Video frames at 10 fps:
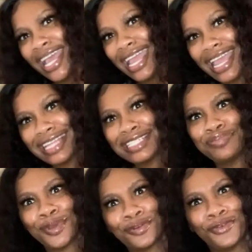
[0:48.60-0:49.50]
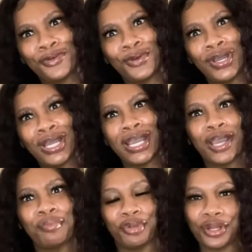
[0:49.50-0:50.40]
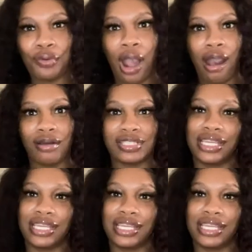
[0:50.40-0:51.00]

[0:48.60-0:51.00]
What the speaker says: They got these beautiful brick walls,